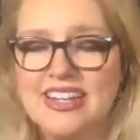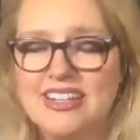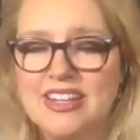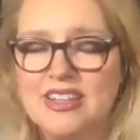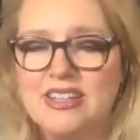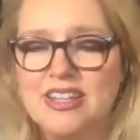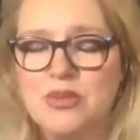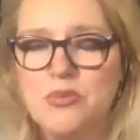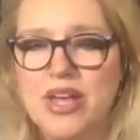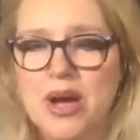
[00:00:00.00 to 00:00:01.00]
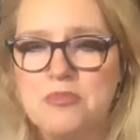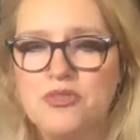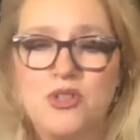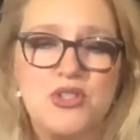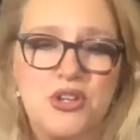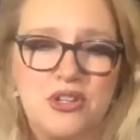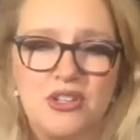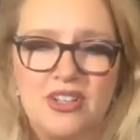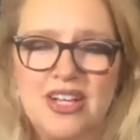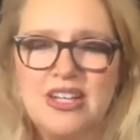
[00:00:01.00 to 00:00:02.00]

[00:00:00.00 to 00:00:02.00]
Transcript: And I think then we come full circle